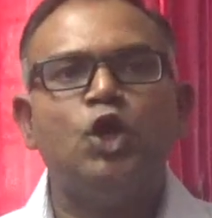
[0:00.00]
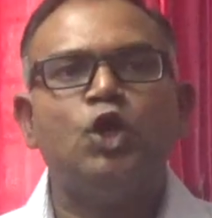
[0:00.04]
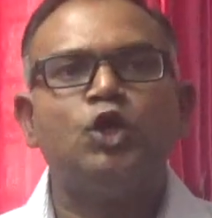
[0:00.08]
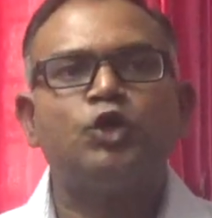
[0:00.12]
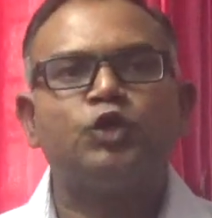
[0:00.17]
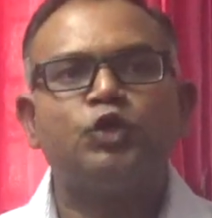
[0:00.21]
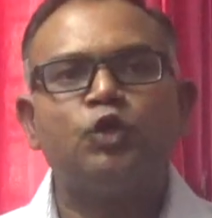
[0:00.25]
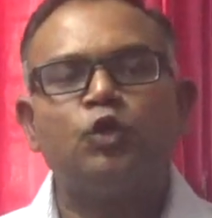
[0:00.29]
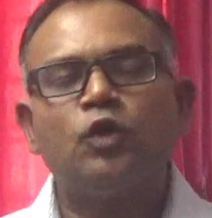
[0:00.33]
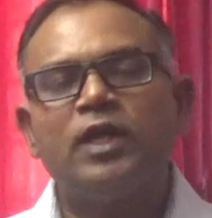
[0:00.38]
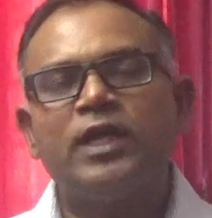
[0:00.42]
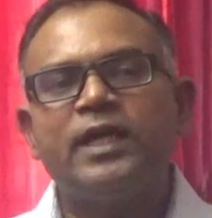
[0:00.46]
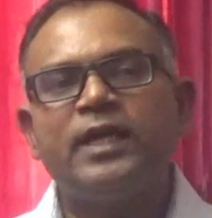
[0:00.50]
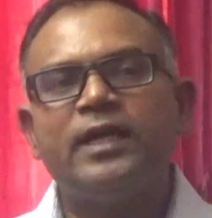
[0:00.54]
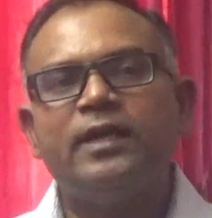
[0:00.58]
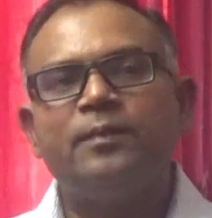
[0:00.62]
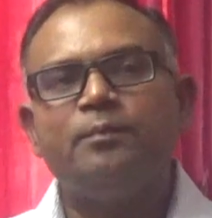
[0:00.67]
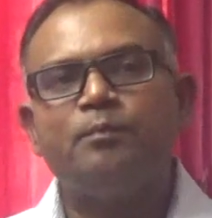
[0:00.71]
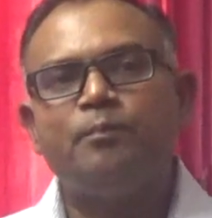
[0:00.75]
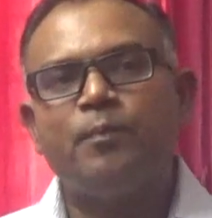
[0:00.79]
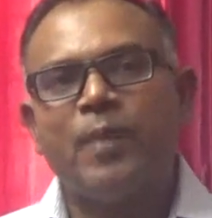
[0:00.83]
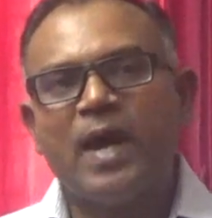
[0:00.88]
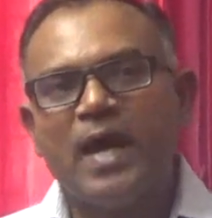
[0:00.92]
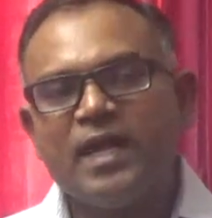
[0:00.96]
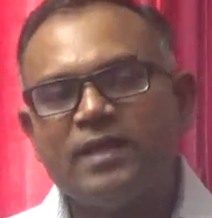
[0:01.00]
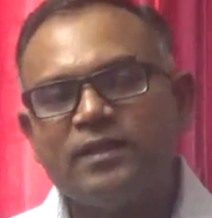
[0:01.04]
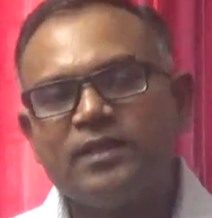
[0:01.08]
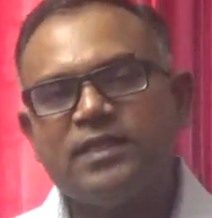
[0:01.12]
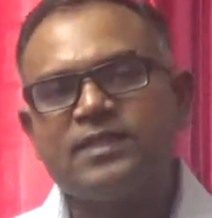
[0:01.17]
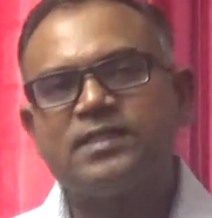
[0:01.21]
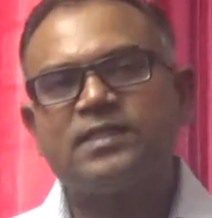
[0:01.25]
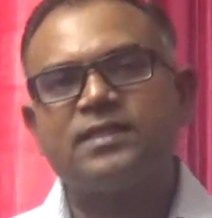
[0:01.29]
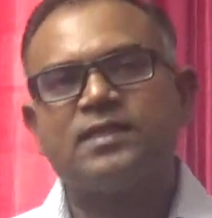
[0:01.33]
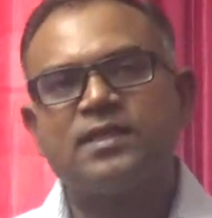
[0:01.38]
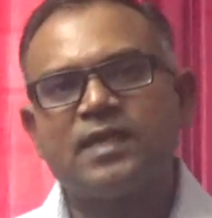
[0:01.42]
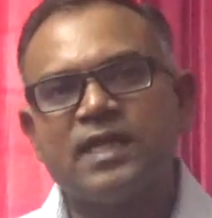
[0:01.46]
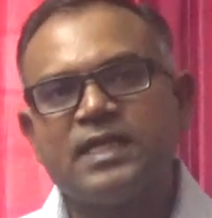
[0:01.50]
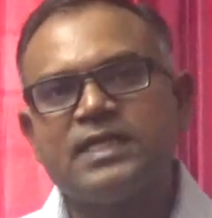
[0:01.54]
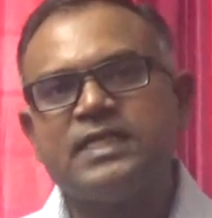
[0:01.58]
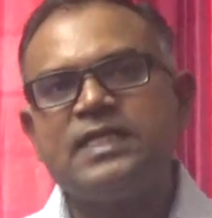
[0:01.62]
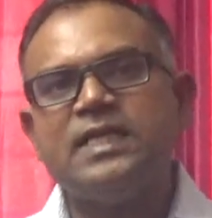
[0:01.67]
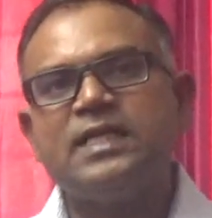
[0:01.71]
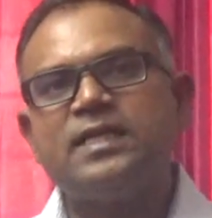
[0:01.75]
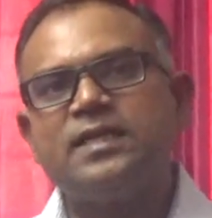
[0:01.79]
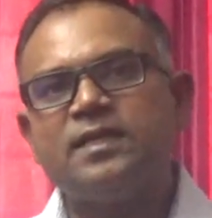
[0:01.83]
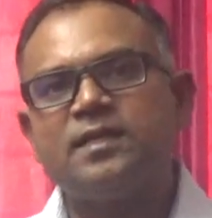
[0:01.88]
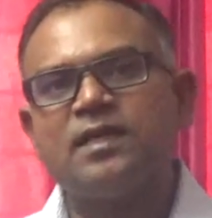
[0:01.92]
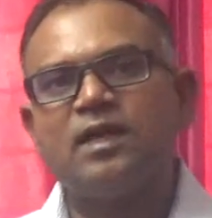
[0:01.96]
Surely, by this
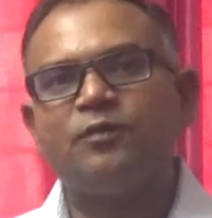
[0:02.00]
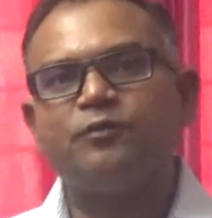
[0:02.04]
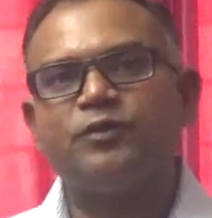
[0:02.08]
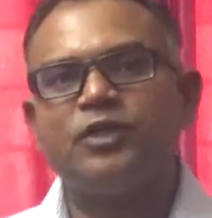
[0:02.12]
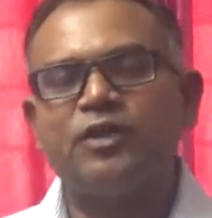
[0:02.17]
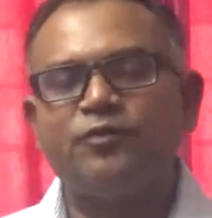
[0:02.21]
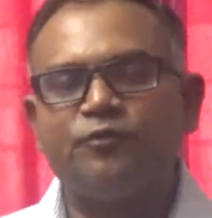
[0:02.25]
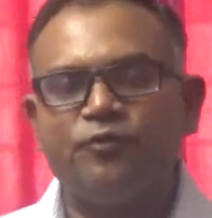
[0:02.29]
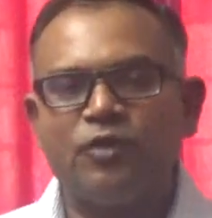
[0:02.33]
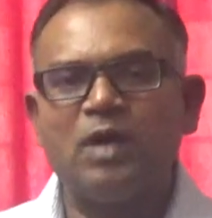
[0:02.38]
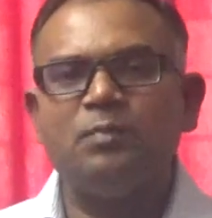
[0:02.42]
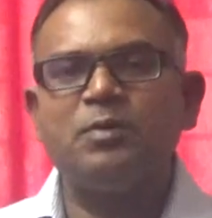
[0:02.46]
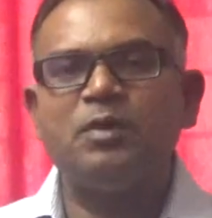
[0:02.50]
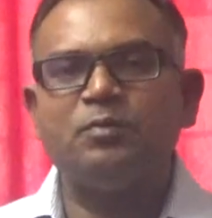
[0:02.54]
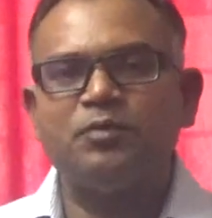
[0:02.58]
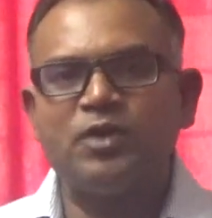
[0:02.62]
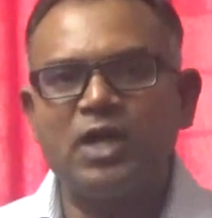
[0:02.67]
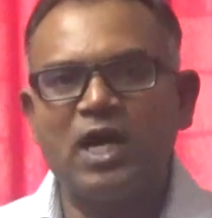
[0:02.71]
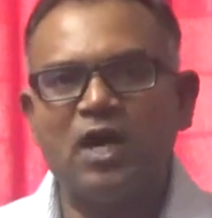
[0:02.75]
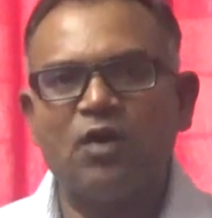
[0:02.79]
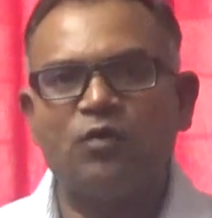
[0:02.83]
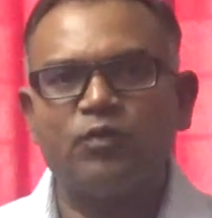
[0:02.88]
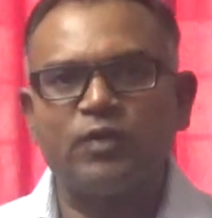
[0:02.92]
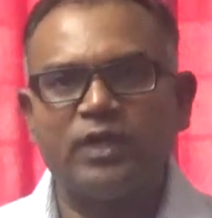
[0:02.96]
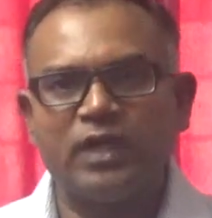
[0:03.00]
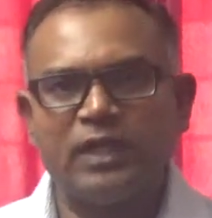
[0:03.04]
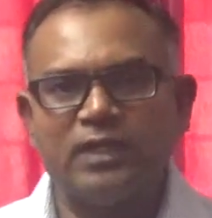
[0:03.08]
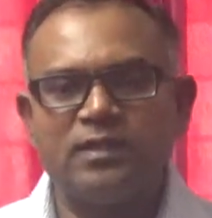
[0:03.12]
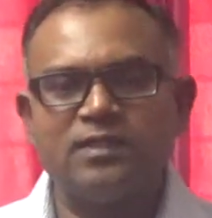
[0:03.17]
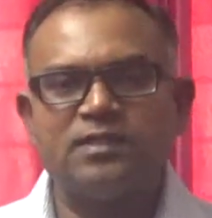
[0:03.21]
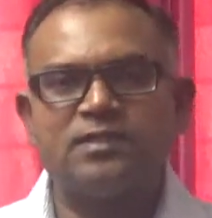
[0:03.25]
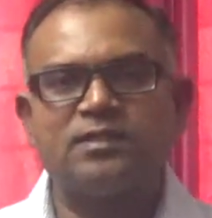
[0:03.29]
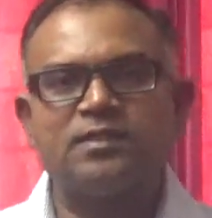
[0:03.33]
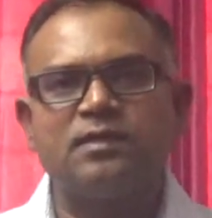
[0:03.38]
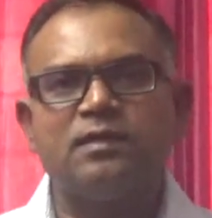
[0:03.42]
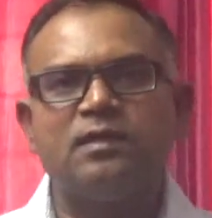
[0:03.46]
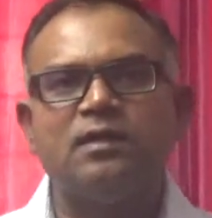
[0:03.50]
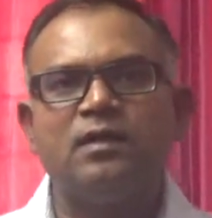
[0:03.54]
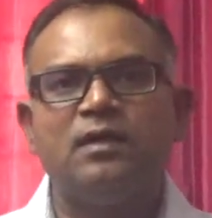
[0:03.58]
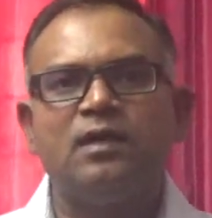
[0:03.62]
criterion of the form of governance,